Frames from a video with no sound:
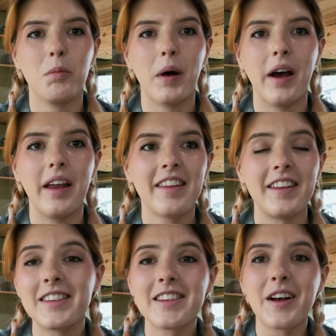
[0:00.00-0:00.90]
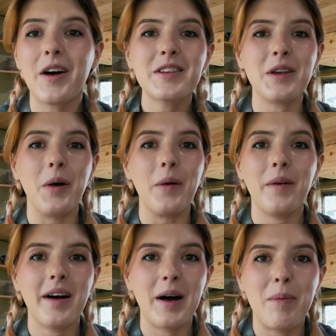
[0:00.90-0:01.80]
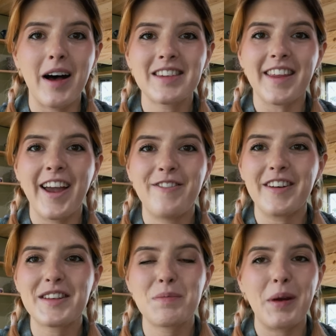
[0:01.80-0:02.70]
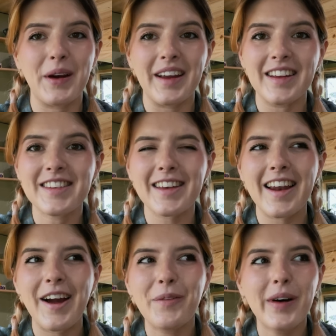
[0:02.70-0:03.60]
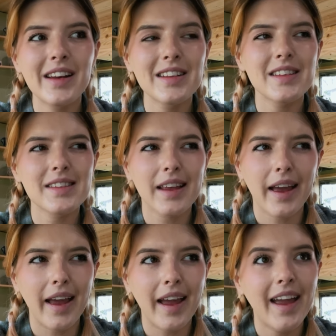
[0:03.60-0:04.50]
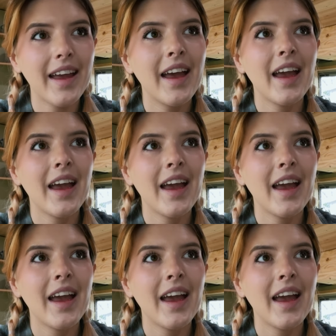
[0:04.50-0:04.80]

but this is also a bus life experience, and I wouldn't say